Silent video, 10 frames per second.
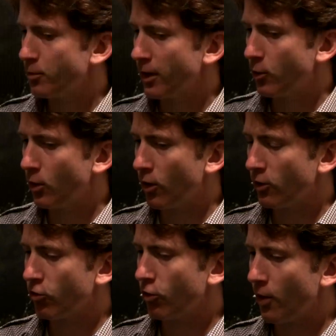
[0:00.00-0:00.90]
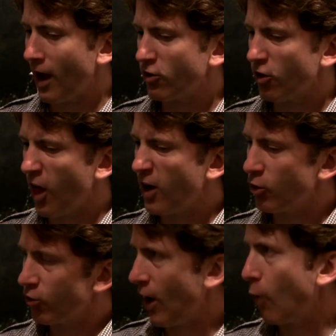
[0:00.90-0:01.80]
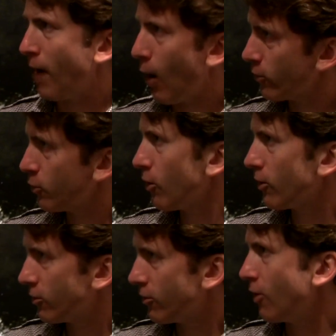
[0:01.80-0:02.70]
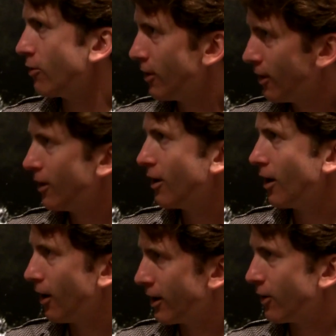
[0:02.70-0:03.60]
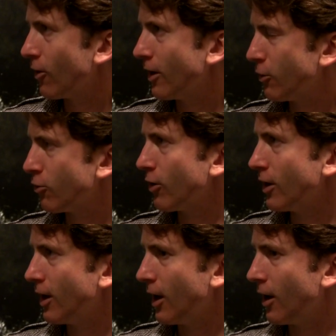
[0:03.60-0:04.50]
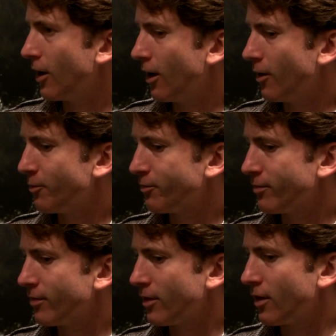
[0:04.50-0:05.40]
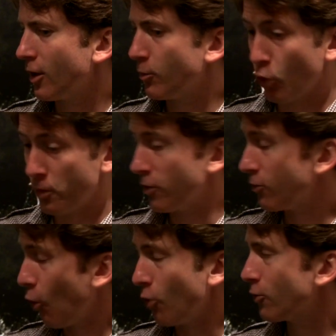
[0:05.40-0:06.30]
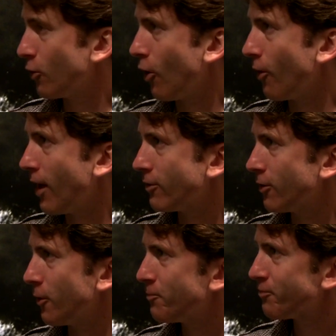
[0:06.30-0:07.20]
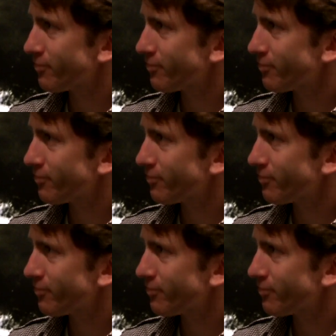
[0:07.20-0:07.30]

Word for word: but it, we wanted to show that because there are a lot of new shout powers we wanted to show uh, here at E3 and uh, absorbing the soul and doing all that. So,